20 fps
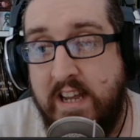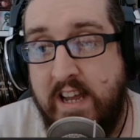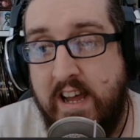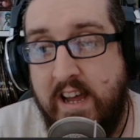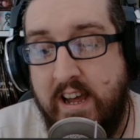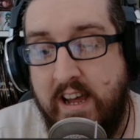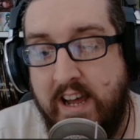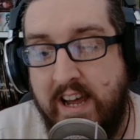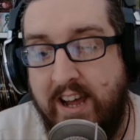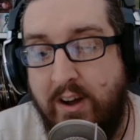
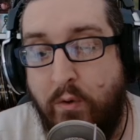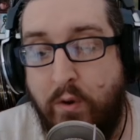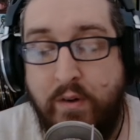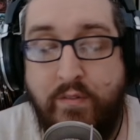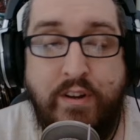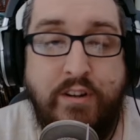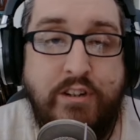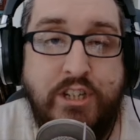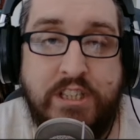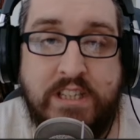Or if
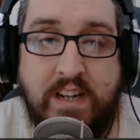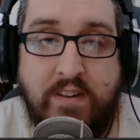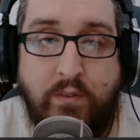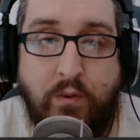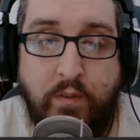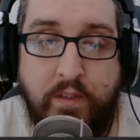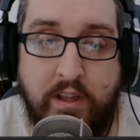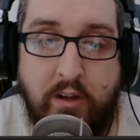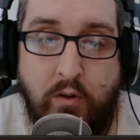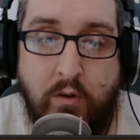you just have
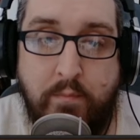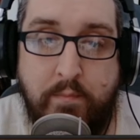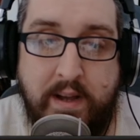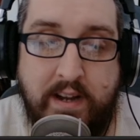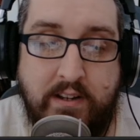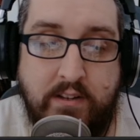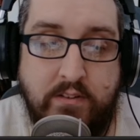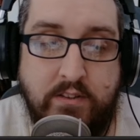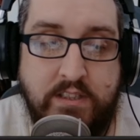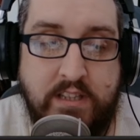all the old
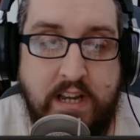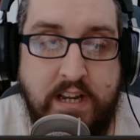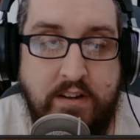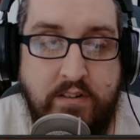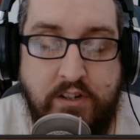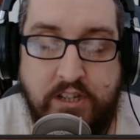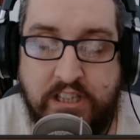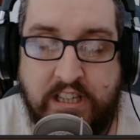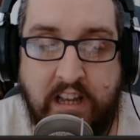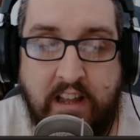metals and you
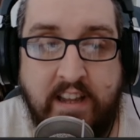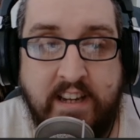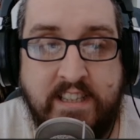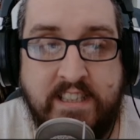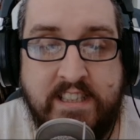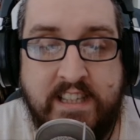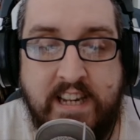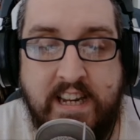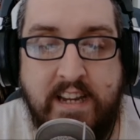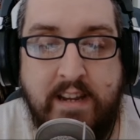just like
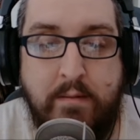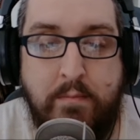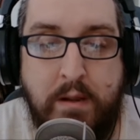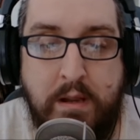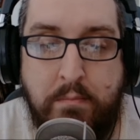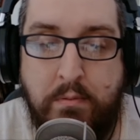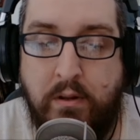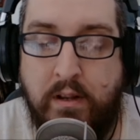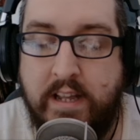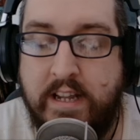seeing
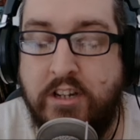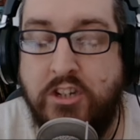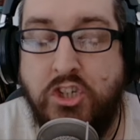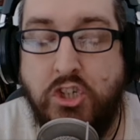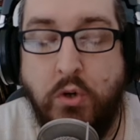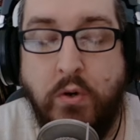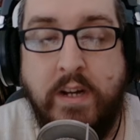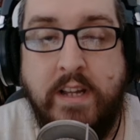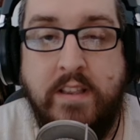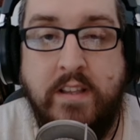people
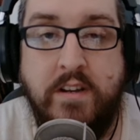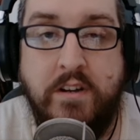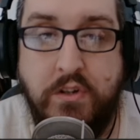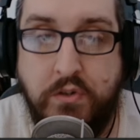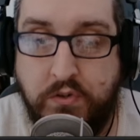enjoying the new